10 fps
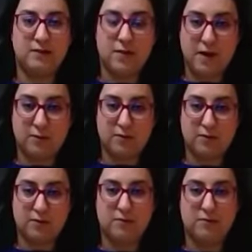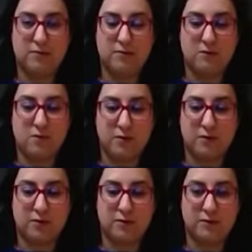flour,
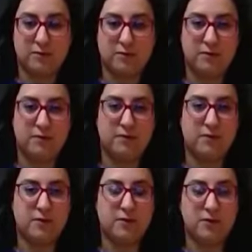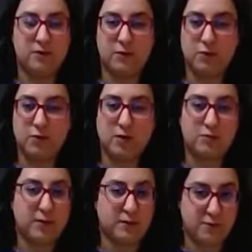water, food
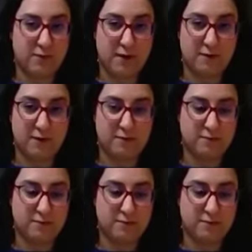coloring if you have it,